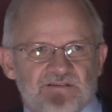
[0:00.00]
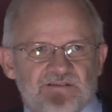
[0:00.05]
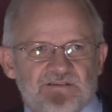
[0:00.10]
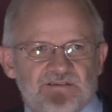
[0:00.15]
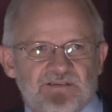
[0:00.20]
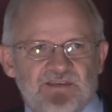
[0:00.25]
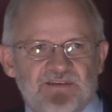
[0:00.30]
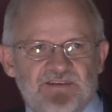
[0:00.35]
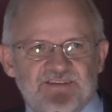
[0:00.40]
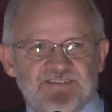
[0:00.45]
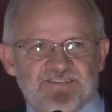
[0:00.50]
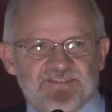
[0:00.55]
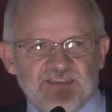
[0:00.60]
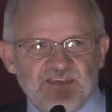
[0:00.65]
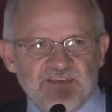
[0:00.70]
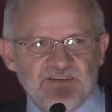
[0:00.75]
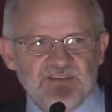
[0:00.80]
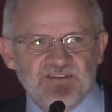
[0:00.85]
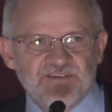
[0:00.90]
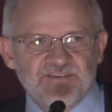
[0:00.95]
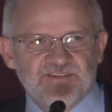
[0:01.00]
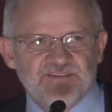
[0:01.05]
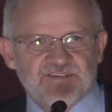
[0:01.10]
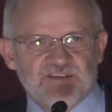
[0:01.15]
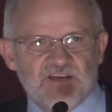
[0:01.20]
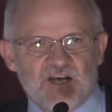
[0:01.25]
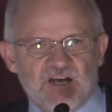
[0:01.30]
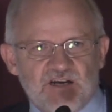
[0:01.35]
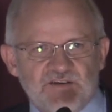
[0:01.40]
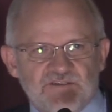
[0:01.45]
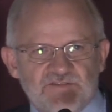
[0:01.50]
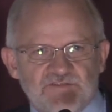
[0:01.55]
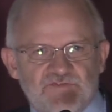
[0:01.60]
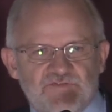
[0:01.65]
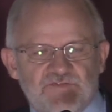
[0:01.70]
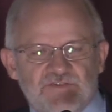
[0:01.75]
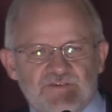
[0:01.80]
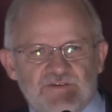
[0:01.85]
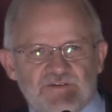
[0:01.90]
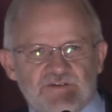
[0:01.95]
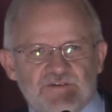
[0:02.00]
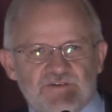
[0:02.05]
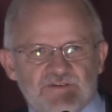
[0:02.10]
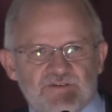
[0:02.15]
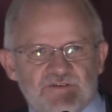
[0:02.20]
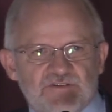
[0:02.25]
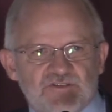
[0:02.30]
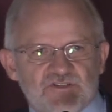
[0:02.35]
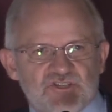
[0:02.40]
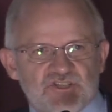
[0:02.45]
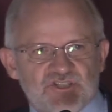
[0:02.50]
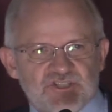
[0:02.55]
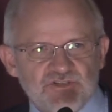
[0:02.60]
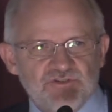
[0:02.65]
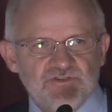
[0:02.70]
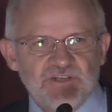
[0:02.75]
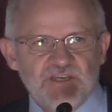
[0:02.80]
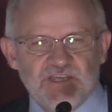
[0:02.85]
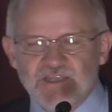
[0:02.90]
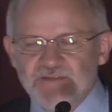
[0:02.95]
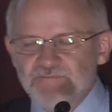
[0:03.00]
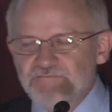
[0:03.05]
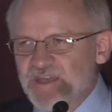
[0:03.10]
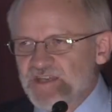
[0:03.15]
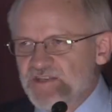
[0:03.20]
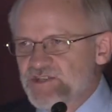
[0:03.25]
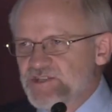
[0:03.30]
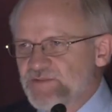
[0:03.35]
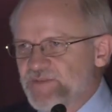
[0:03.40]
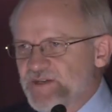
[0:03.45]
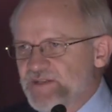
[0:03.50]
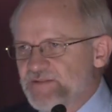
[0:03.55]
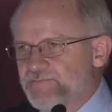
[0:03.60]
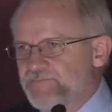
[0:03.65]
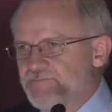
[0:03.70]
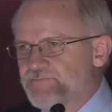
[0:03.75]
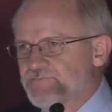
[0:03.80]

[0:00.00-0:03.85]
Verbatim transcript: the descendants of Judah and Benjamin,